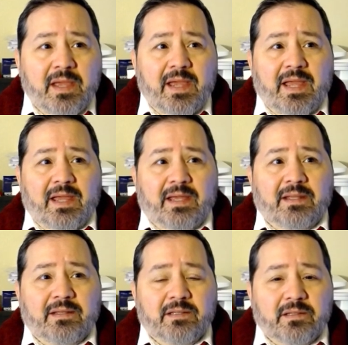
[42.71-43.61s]

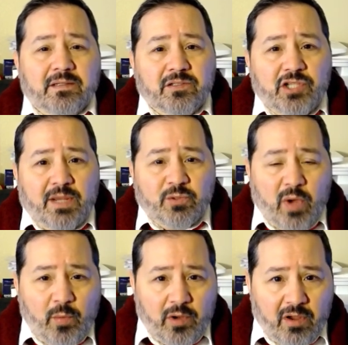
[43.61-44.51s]
And James
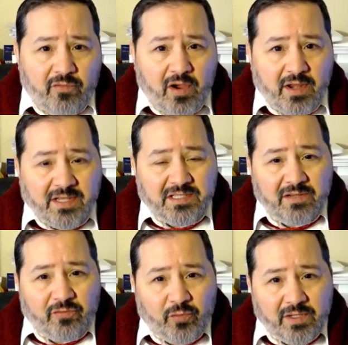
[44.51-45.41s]
White went off on a
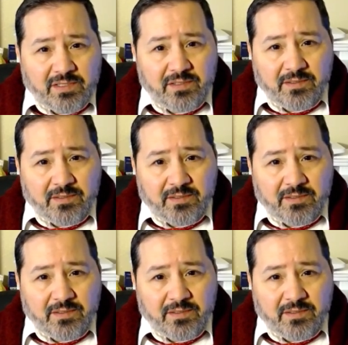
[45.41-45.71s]
different